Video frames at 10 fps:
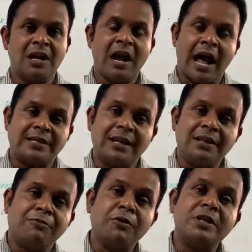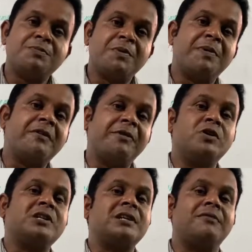Actually, the food is prepared for
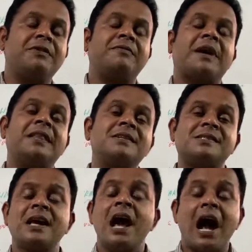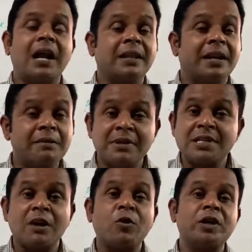yourself. If others or the neighbors
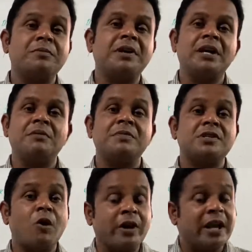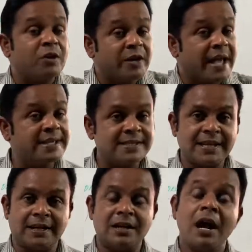are going to be eaten, means how can you digest
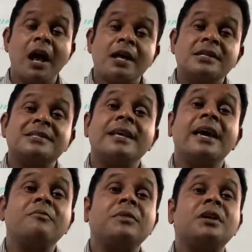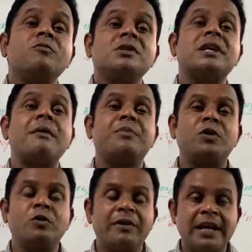that? Same thing was happened
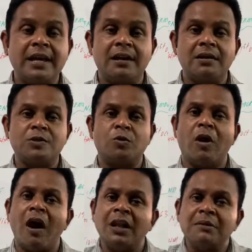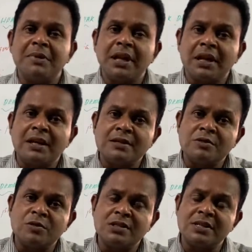over here also. All the mineral
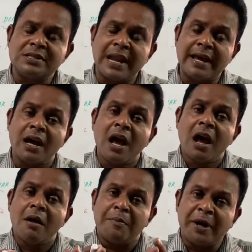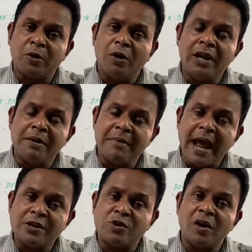resources like petroleum,
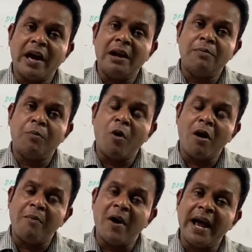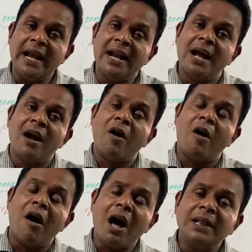natural oil, palm oil,
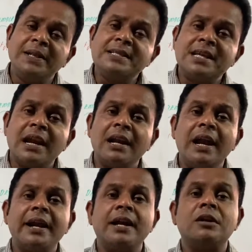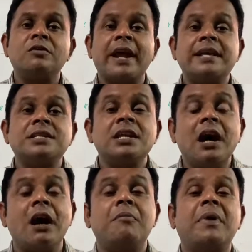all these are related to
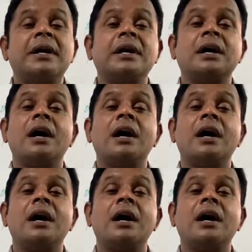Nigeria, but